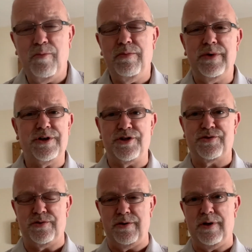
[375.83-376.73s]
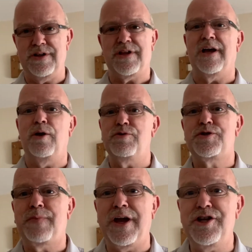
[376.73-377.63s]
Just, it's like a little
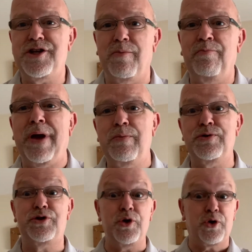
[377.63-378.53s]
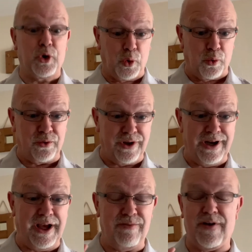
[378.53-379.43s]
spaceship, and people do call the
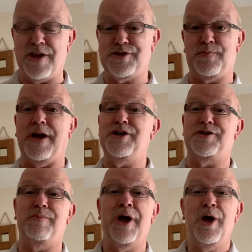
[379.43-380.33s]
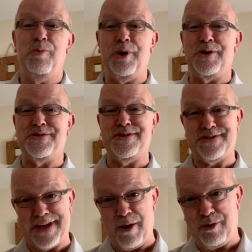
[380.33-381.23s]
Leaf a spaceship because the
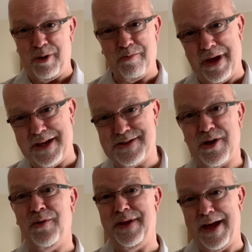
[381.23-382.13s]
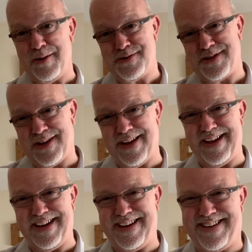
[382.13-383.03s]
sound it makes on the outside.
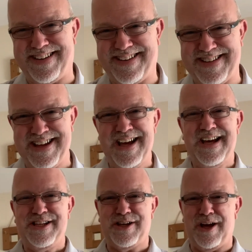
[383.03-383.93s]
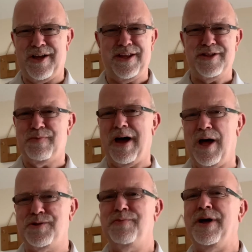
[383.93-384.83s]
So I think it's about
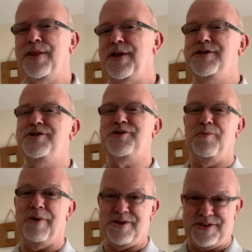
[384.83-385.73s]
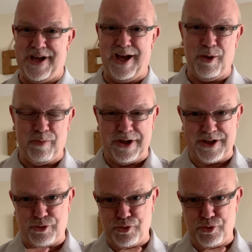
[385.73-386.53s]
up to about 32 miles an hour. It makes it.